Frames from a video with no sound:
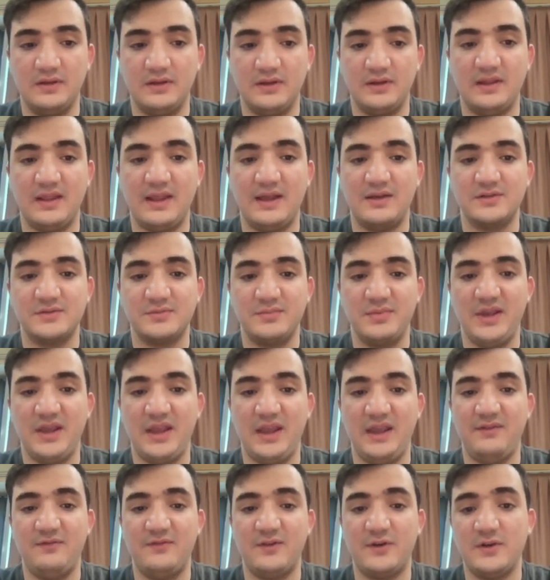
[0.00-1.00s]

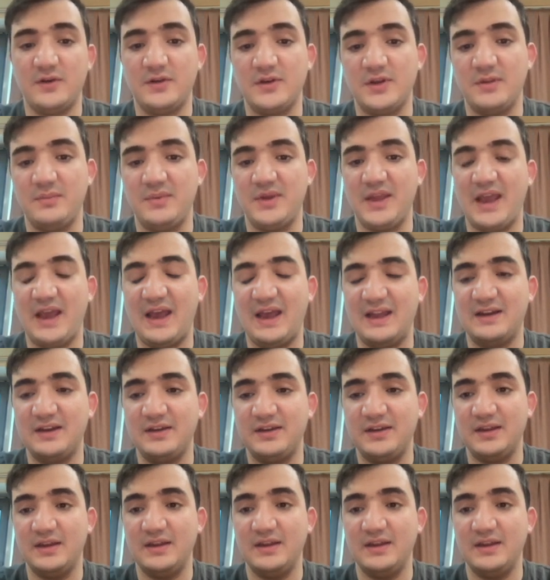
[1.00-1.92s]
to be added to